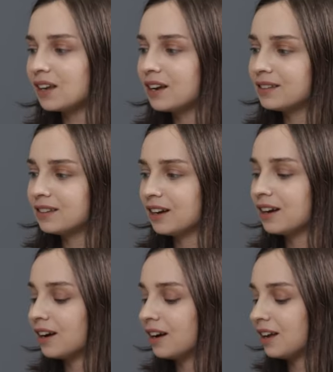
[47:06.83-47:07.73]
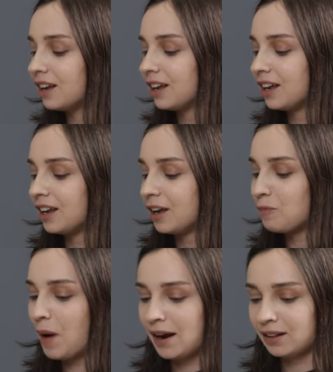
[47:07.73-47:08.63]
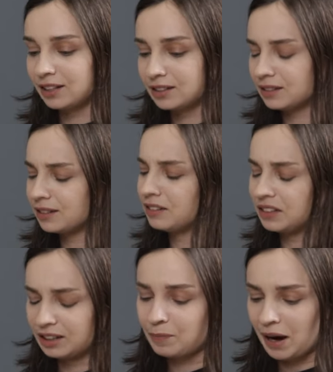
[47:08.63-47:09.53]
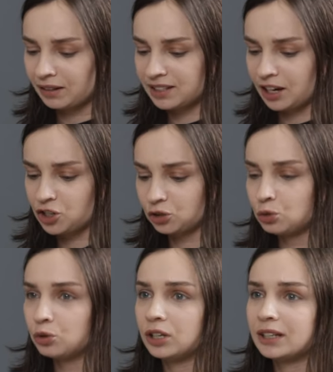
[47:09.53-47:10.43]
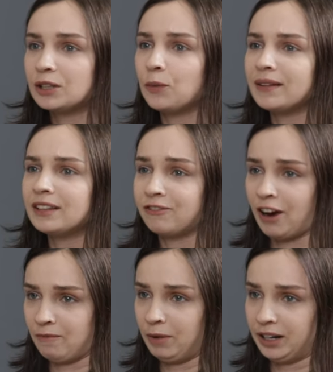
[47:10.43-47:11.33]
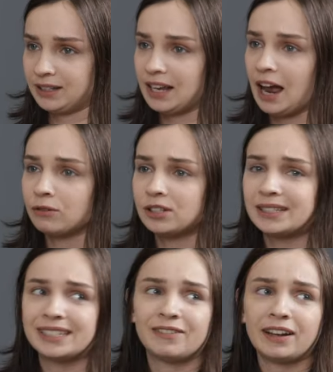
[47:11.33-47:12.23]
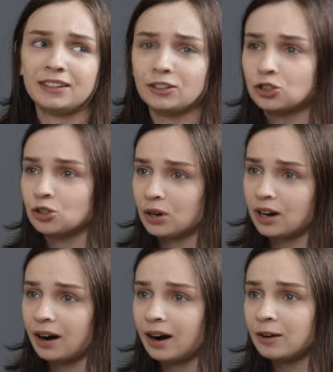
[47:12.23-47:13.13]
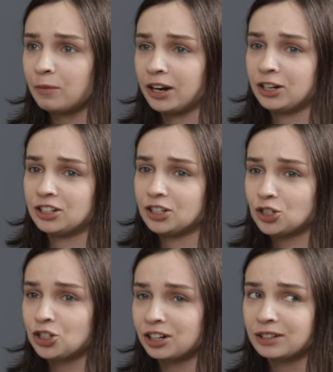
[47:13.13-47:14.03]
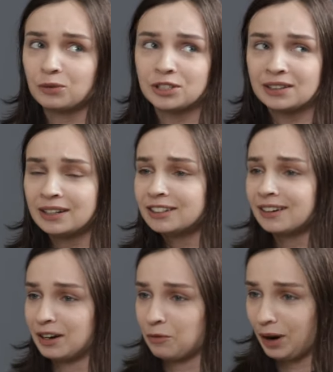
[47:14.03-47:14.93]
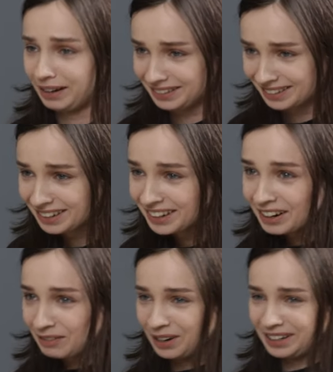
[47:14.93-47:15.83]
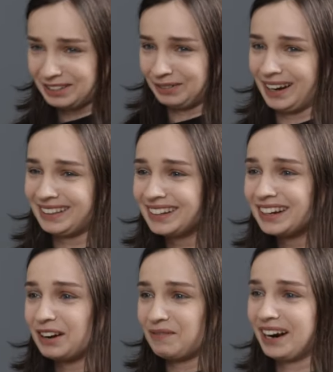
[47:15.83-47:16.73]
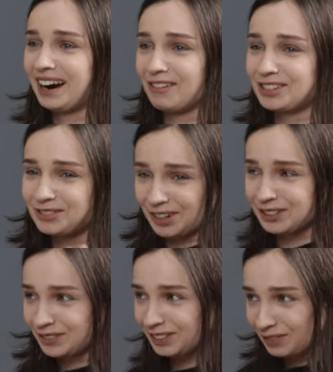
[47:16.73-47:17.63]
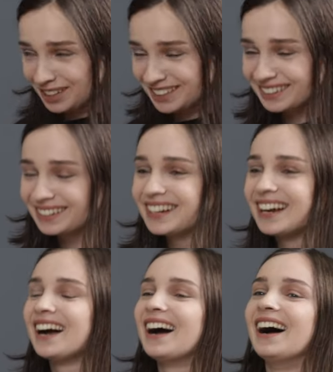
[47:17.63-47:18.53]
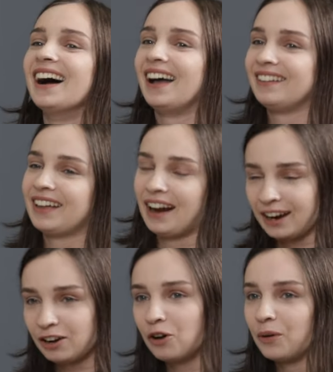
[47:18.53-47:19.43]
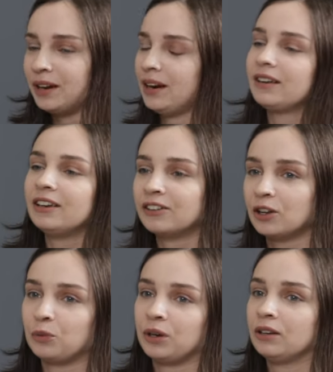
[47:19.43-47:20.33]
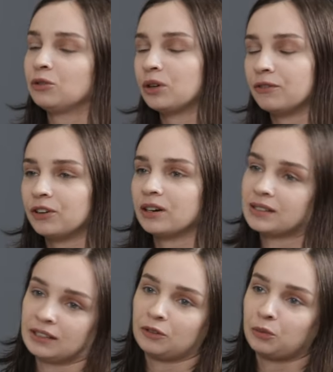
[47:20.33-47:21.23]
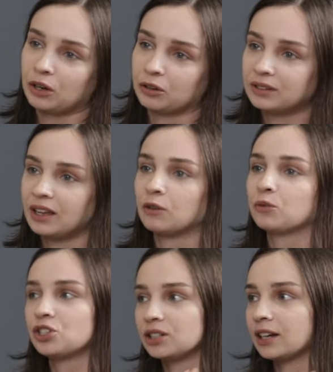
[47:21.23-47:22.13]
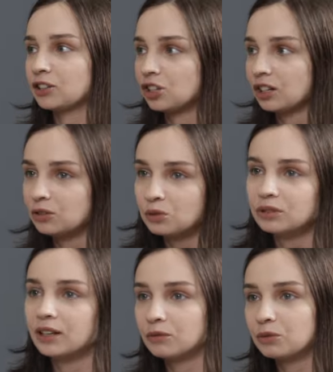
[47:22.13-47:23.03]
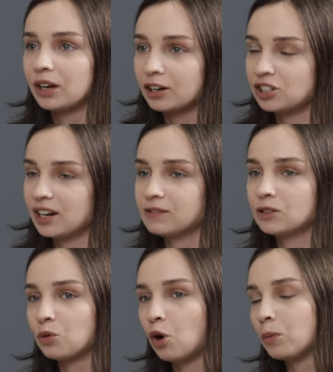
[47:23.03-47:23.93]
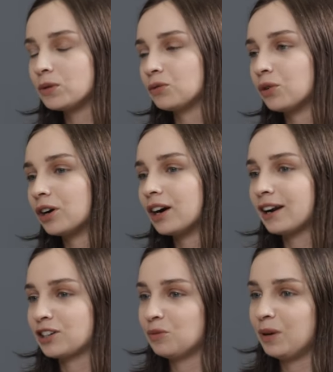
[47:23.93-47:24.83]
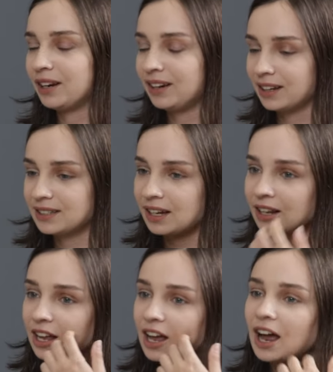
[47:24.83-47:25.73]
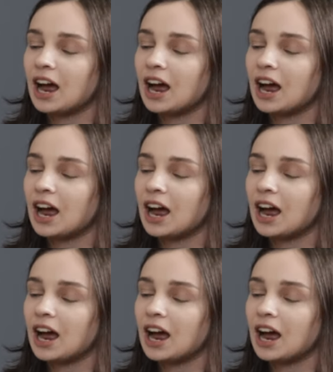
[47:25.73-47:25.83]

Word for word: Uh, the panel the panel discussion took 25 minutes. I was sweating so hard, my shirt was literally wet with sweat Like, how stressful was it. Uh, and then I go in and hear that we took a first and that we are on 10, which is actually good and we actually have some hopes for actually breaking ESL.